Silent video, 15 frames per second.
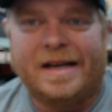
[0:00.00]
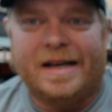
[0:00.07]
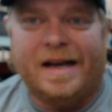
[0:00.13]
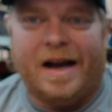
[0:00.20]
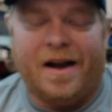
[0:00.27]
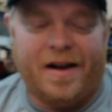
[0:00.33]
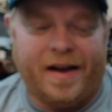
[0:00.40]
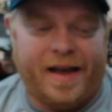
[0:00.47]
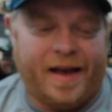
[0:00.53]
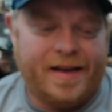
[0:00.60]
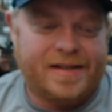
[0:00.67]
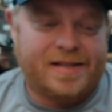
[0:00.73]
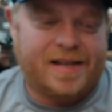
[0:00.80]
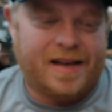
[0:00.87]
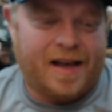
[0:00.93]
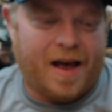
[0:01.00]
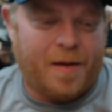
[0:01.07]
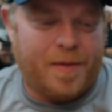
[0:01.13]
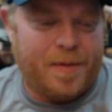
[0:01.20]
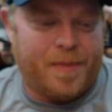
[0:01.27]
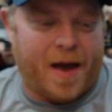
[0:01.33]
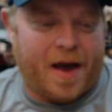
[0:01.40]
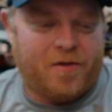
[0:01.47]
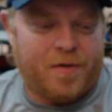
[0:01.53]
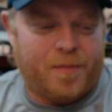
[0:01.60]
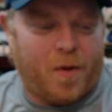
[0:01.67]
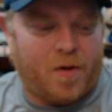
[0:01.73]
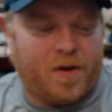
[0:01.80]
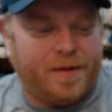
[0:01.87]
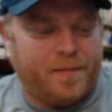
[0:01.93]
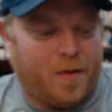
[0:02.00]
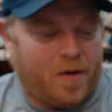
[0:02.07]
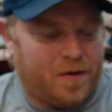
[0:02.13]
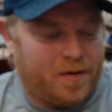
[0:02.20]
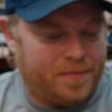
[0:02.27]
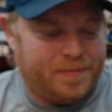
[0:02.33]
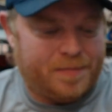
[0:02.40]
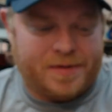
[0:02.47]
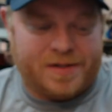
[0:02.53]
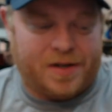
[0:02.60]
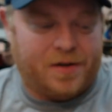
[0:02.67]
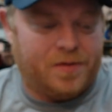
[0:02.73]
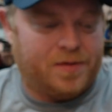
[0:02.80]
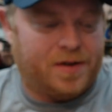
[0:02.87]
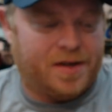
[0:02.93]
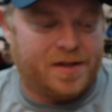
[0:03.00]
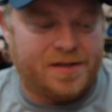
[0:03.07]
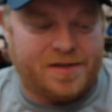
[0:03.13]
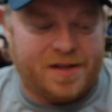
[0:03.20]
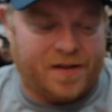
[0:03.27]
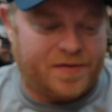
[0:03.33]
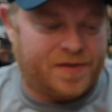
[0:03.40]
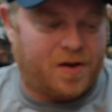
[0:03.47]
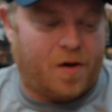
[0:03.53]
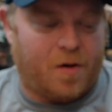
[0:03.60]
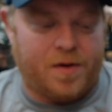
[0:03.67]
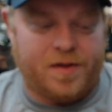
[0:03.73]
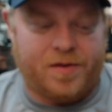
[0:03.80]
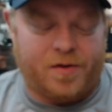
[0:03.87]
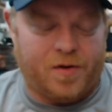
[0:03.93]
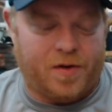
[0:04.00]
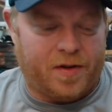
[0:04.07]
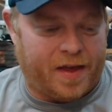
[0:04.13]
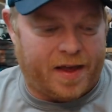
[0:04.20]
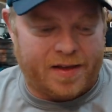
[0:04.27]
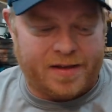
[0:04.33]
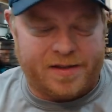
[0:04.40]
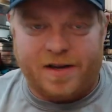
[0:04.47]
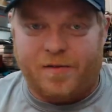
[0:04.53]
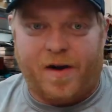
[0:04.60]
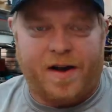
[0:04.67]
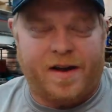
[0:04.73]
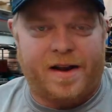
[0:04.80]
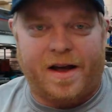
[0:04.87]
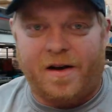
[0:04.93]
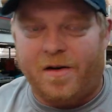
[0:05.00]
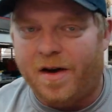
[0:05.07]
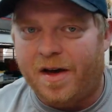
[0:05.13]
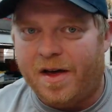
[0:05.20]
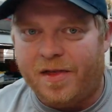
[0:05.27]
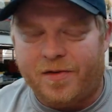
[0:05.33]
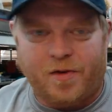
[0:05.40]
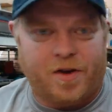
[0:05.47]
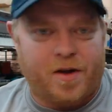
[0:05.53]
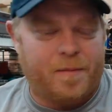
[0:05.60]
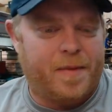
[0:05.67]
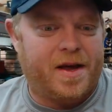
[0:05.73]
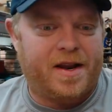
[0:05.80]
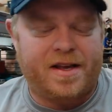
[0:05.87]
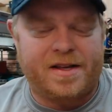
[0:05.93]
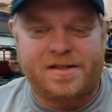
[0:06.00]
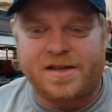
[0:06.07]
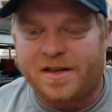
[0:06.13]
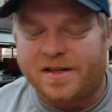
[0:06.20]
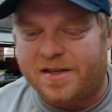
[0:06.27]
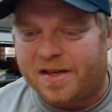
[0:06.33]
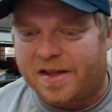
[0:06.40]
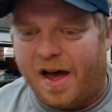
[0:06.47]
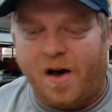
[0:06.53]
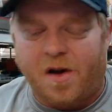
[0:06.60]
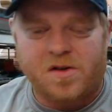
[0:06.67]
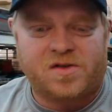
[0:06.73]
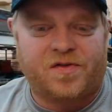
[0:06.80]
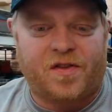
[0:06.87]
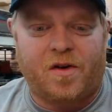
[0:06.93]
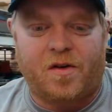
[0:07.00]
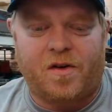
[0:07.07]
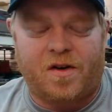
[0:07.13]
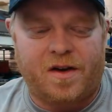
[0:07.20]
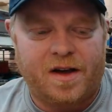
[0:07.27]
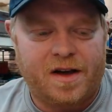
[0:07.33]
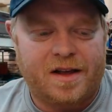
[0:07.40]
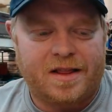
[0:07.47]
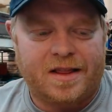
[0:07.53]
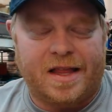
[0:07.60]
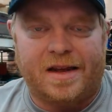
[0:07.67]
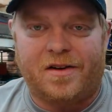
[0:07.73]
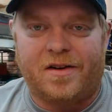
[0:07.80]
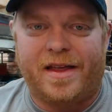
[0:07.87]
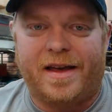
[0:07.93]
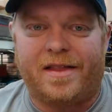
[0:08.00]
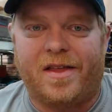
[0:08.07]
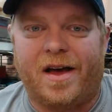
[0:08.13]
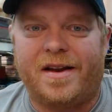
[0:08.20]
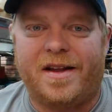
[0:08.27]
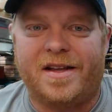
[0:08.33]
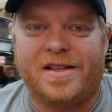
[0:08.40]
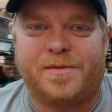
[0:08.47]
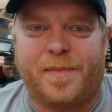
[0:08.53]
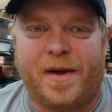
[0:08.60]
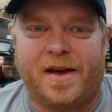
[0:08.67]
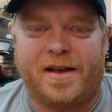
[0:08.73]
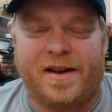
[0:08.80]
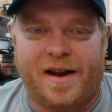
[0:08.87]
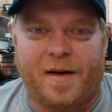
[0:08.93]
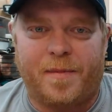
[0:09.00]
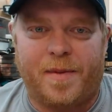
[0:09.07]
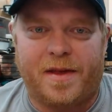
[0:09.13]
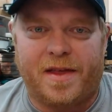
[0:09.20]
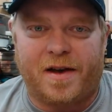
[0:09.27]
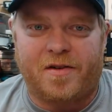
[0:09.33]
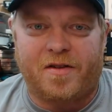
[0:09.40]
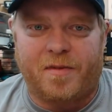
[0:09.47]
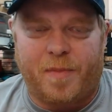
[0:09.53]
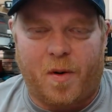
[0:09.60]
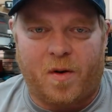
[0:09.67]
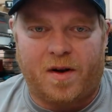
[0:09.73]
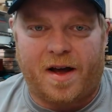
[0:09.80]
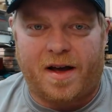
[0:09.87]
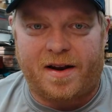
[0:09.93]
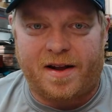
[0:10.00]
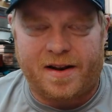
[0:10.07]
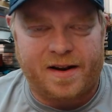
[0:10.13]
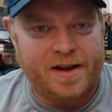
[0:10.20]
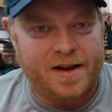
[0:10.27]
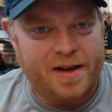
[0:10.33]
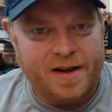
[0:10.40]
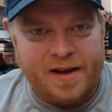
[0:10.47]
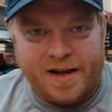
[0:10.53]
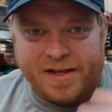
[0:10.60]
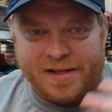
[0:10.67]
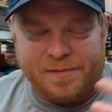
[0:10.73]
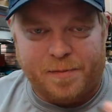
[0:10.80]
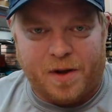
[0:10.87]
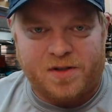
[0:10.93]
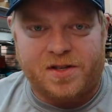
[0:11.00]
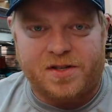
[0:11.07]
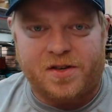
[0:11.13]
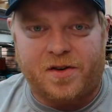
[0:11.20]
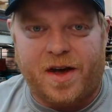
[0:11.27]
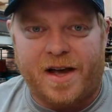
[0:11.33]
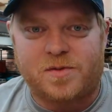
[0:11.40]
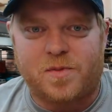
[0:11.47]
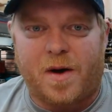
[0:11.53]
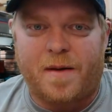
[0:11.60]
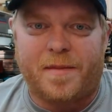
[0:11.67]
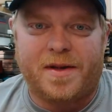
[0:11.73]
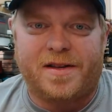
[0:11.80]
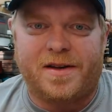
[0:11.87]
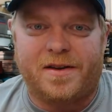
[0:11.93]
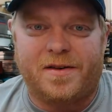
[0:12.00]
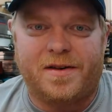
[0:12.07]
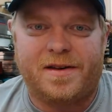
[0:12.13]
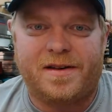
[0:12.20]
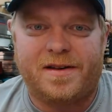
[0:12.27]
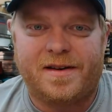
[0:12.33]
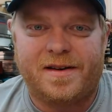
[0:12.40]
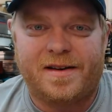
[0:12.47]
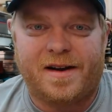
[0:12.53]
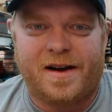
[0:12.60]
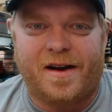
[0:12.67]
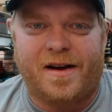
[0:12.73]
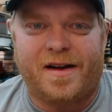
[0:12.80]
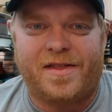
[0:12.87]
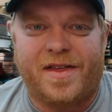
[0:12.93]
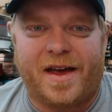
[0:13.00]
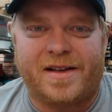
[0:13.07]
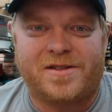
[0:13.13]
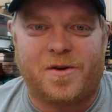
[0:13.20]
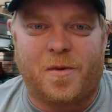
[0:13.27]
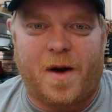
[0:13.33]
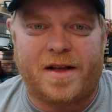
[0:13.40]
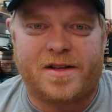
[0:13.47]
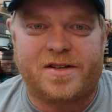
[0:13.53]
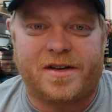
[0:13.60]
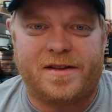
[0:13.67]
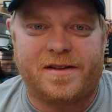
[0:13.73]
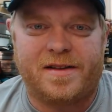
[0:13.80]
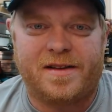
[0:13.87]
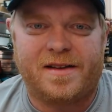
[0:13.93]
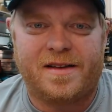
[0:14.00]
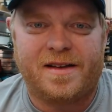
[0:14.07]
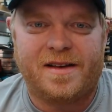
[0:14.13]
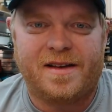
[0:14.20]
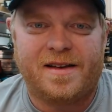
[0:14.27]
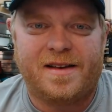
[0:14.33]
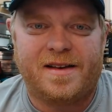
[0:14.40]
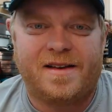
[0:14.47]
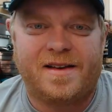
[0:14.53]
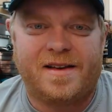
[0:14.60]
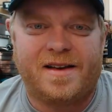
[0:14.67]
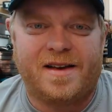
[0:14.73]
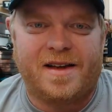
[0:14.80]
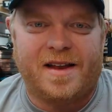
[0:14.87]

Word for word: All right, guys, I'll be back reporting more soon, because stuff's going through in Lansing right now, through committees, to the House floor, literally at lightning speed, and I'll be there to report on it as much as you guys want me to. All right, thanks for watching, and